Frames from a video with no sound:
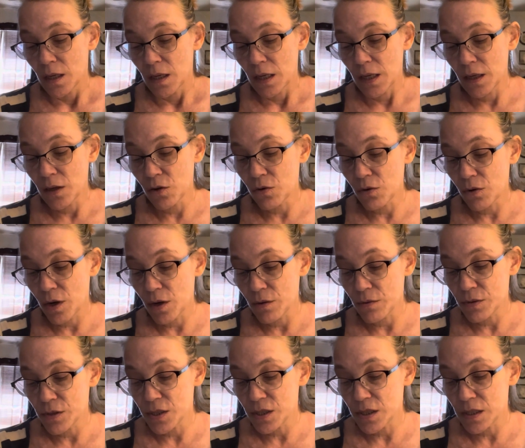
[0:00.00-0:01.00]

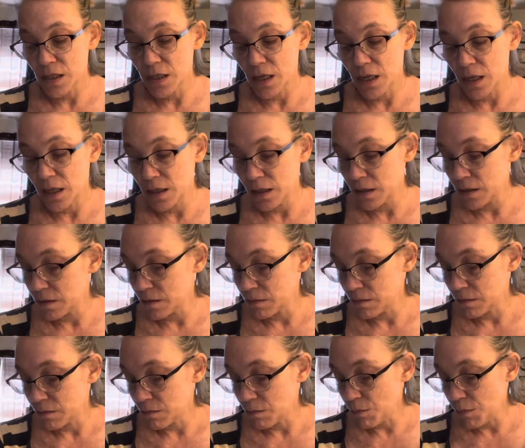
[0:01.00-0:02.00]
engrossed in
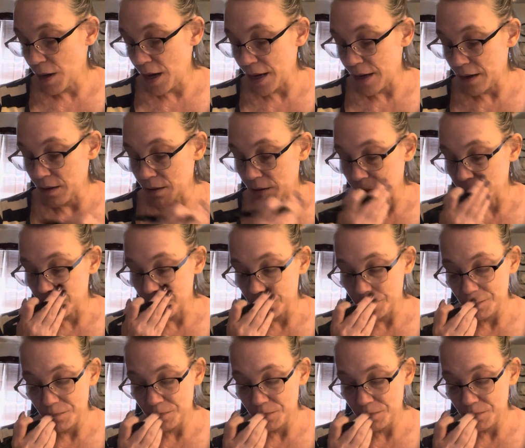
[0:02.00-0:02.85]
my, um,